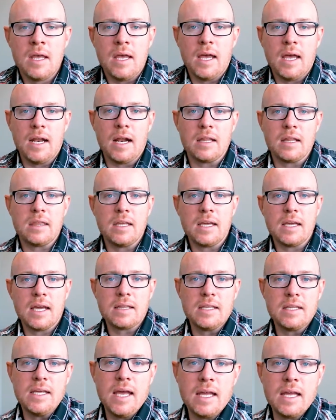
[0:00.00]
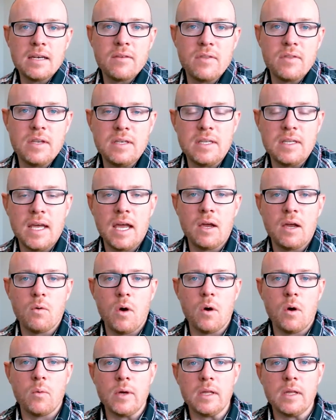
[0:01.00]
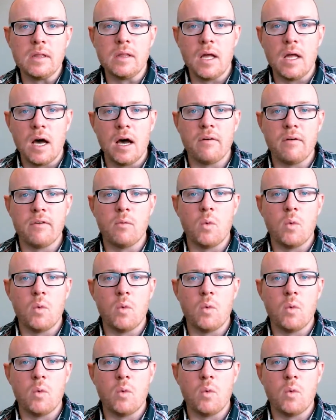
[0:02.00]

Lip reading: And I think at the end of the day, what we love